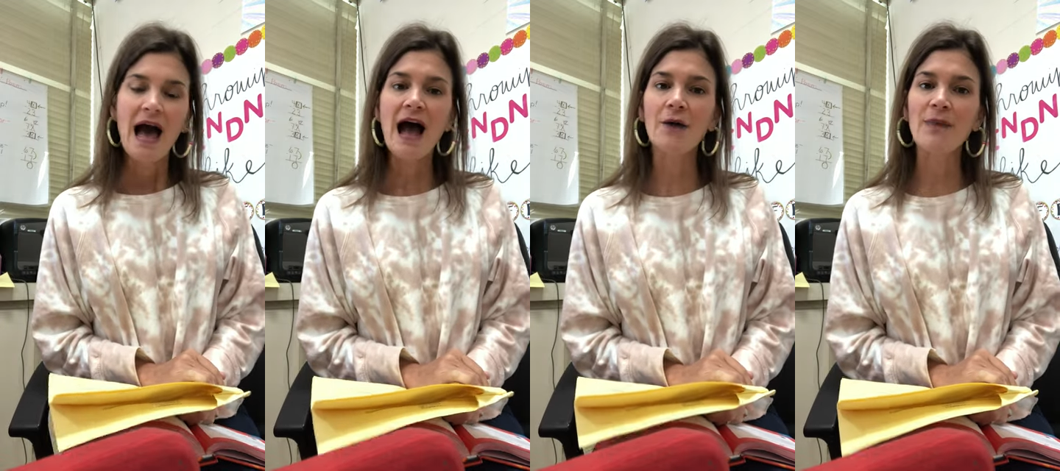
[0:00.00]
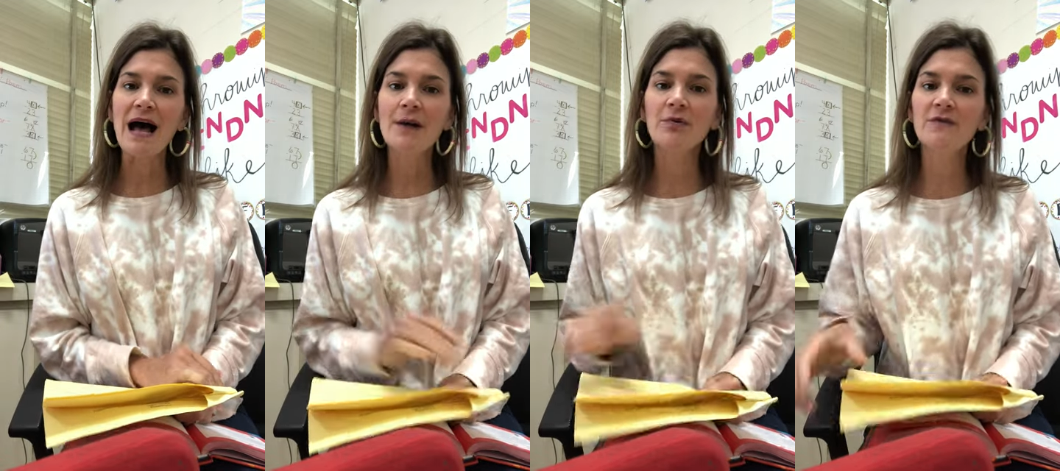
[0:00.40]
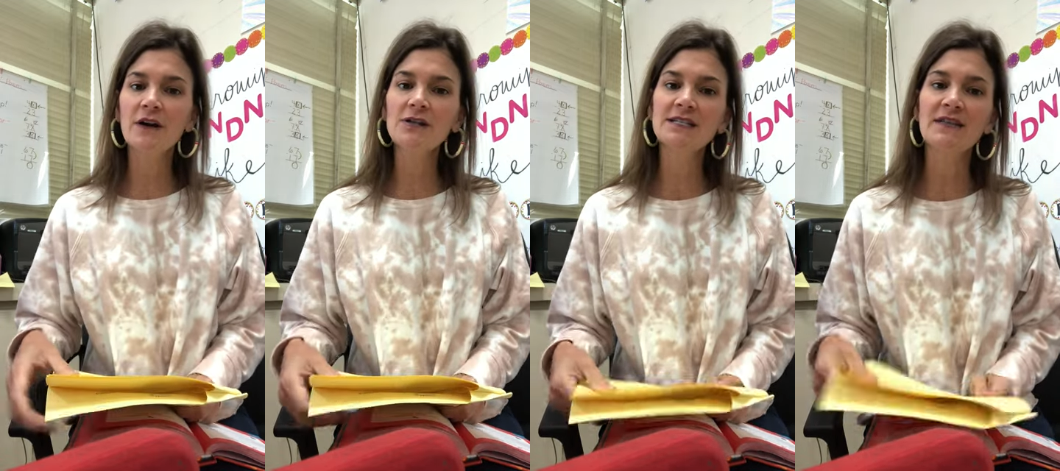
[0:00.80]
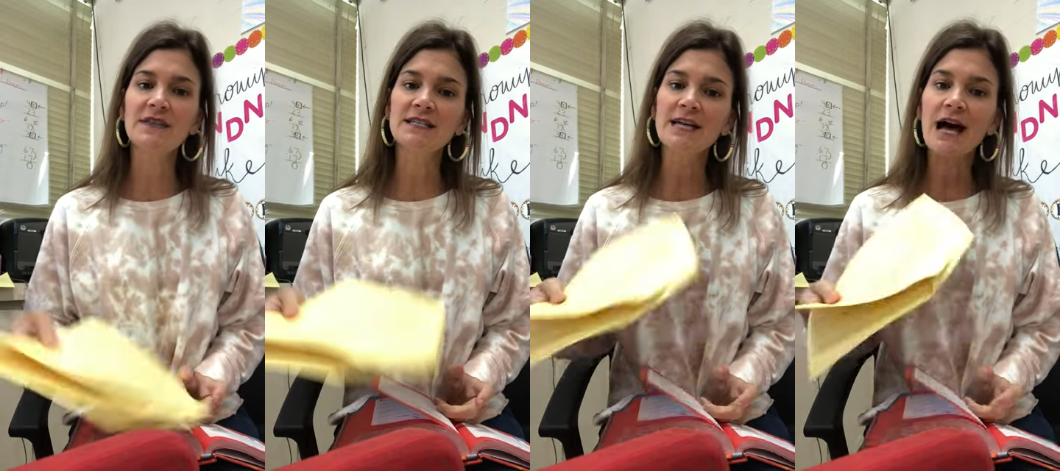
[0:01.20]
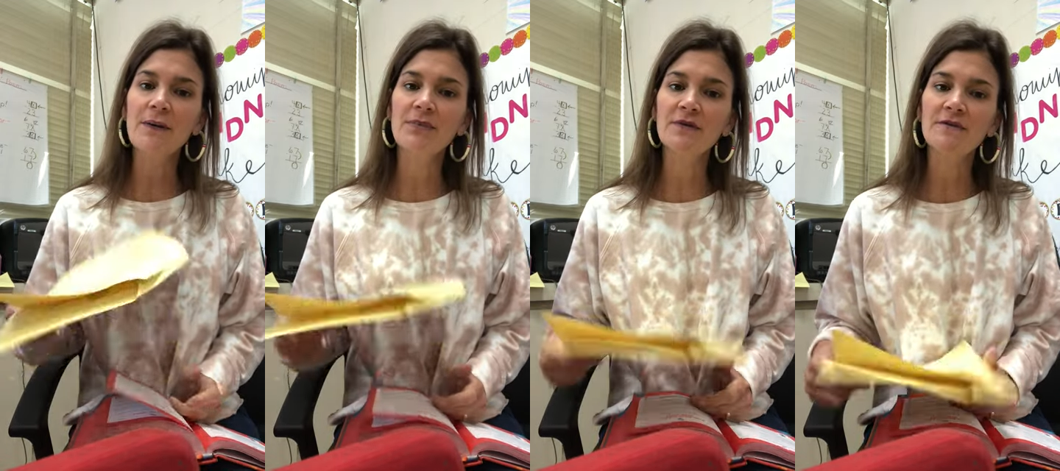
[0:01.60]
our Bible verse at the
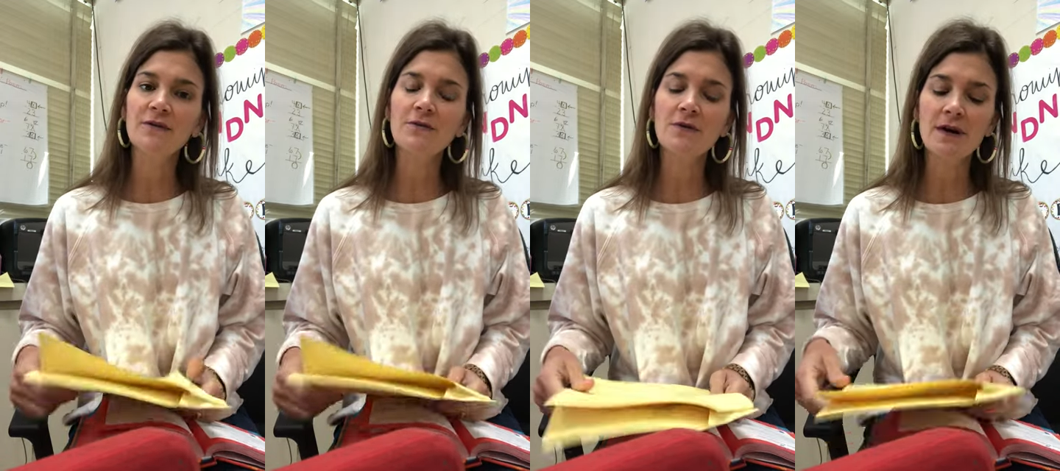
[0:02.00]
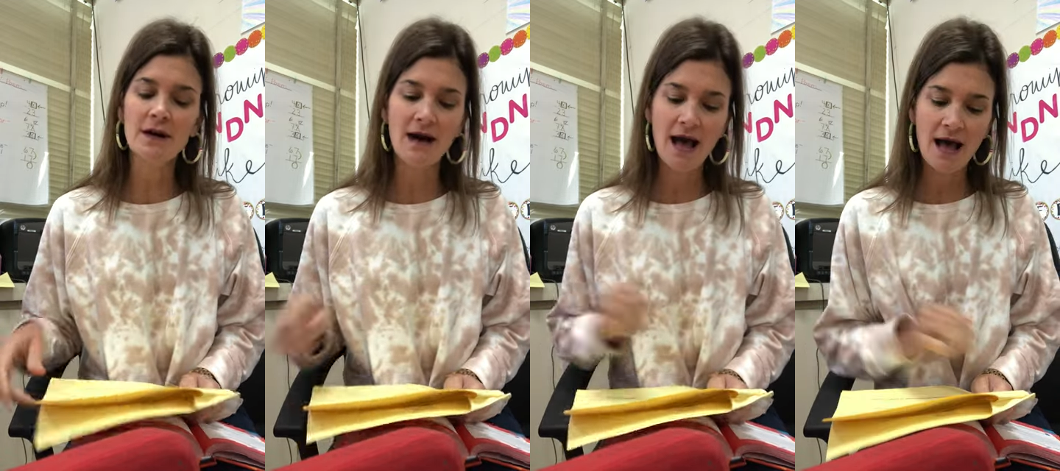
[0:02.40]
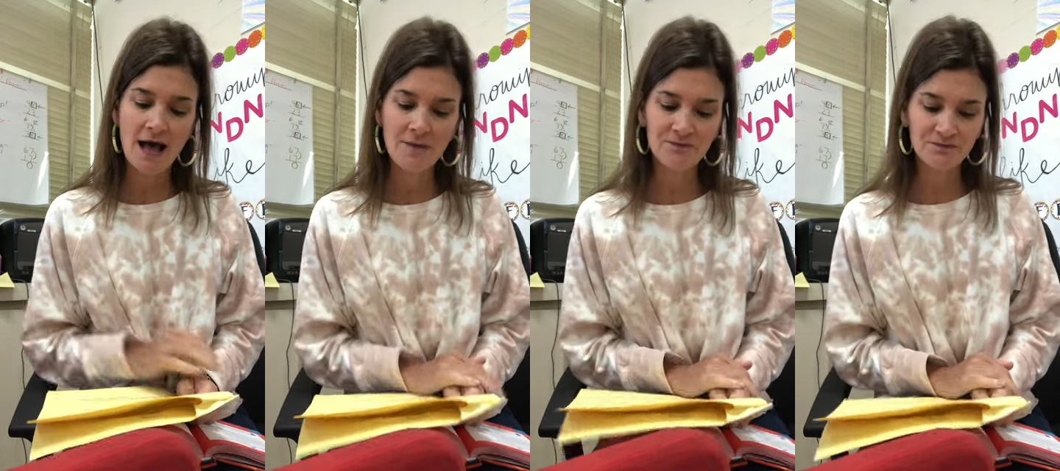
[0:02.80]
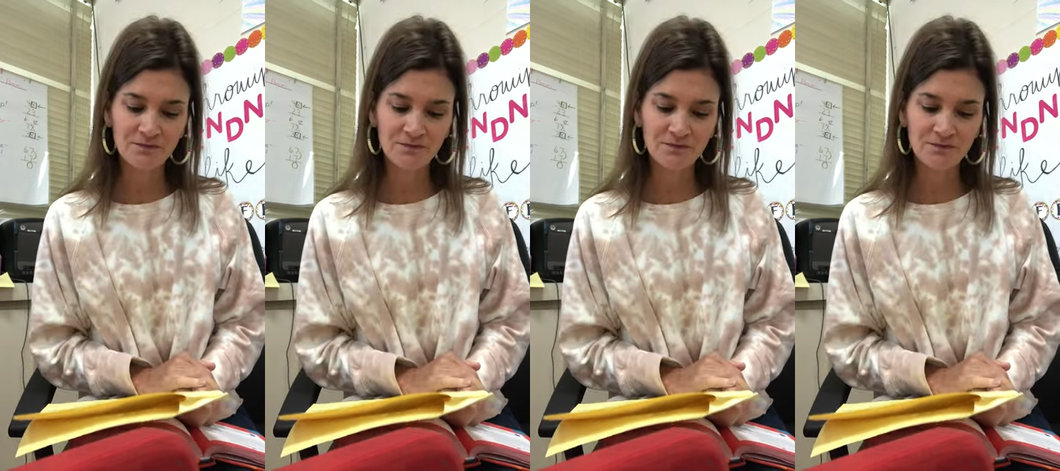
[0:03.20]
top of your um,